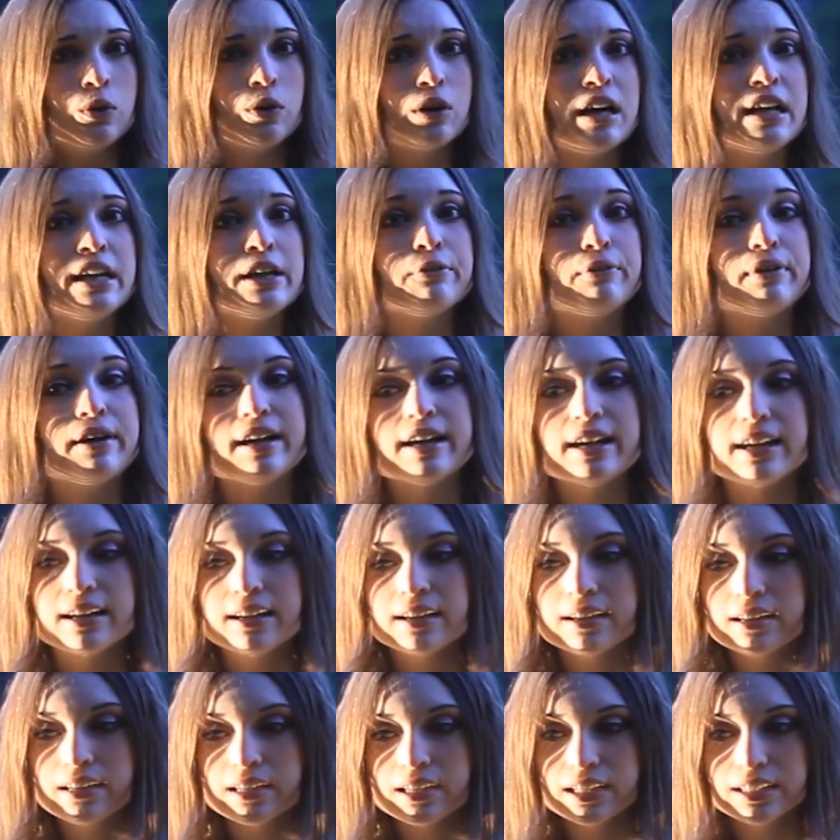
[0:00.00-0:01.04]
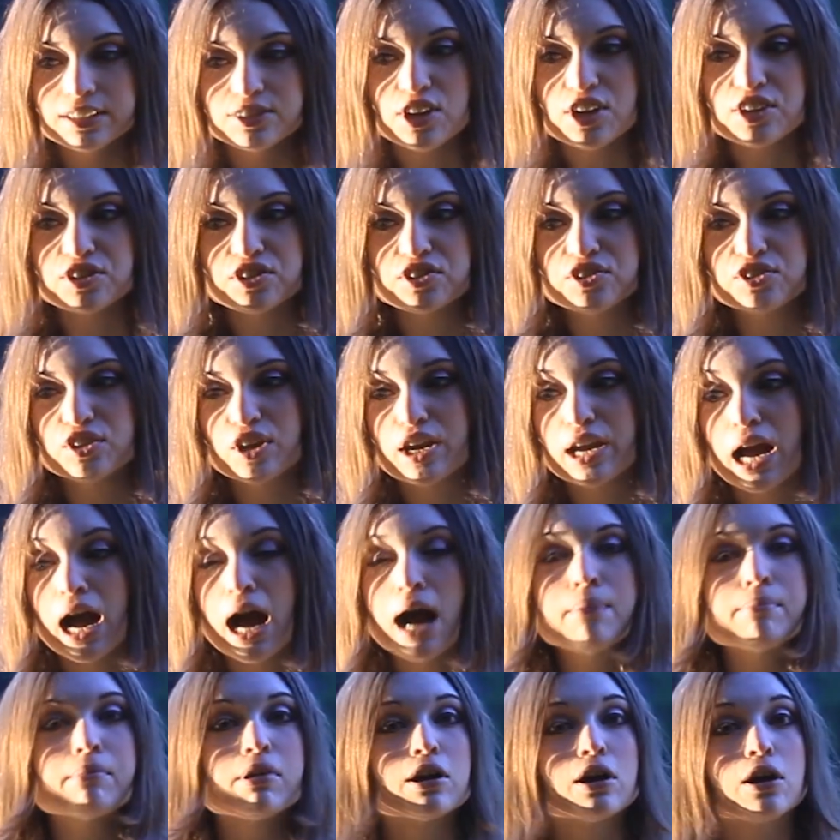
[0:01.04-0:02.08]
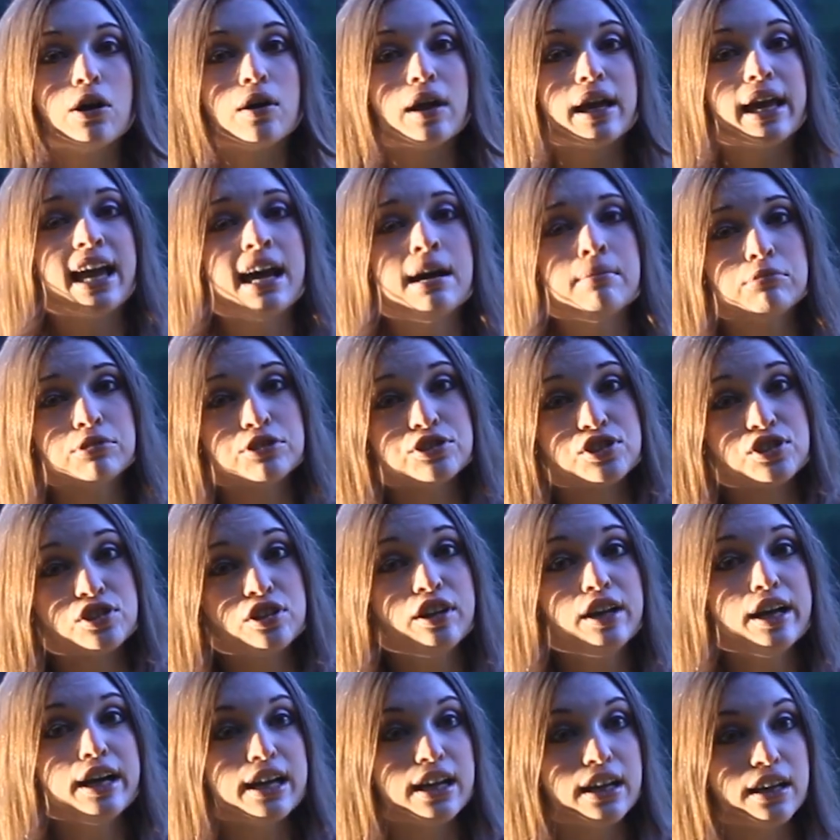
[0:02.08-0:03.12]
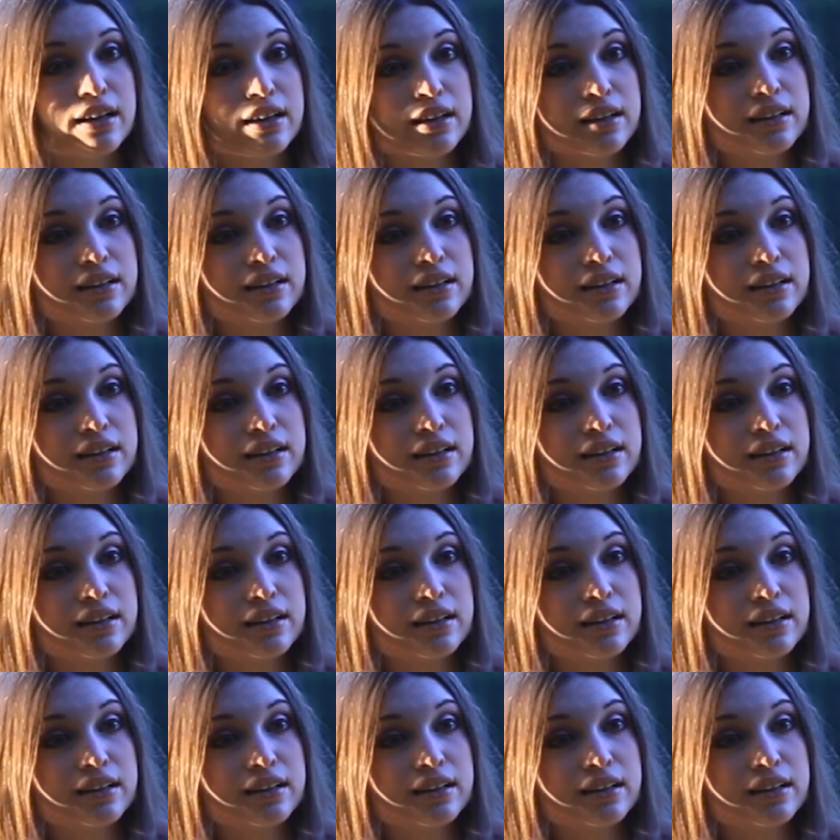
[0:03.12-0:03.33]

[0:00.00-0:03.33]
Well, anyway, Jason's like, I'm gonna go to Camp Crystal Lake,